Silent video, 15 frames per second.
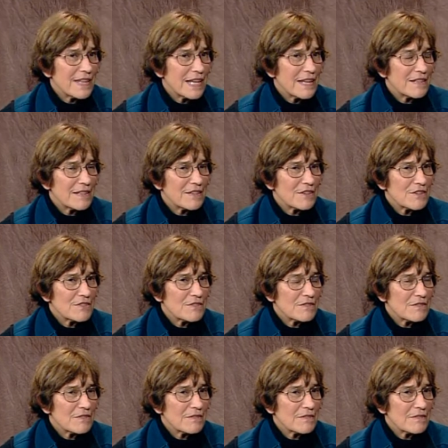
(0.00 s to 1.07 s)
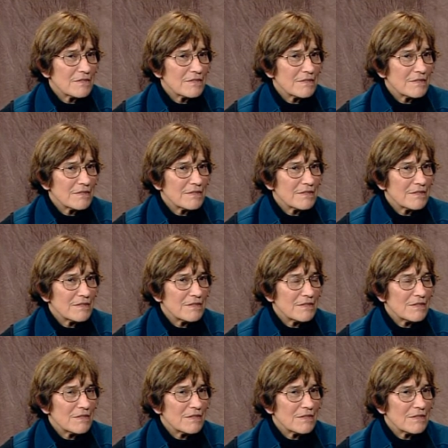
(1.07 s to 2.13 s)
that there's
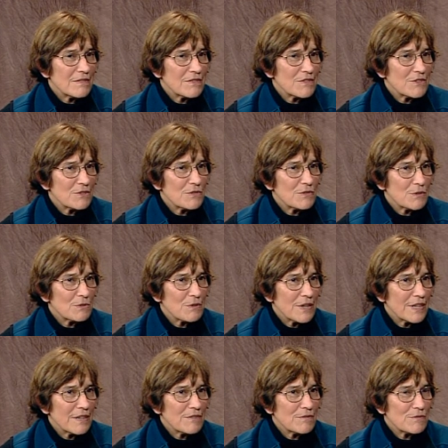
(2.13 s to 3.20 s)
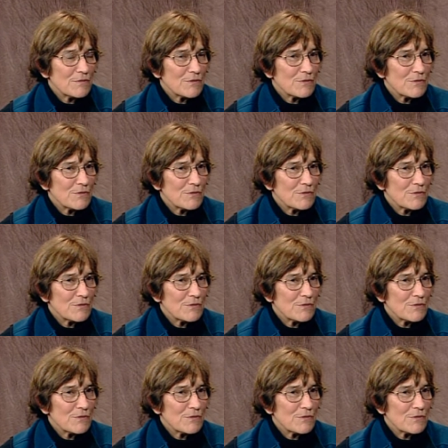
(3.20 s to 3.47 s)
two of you running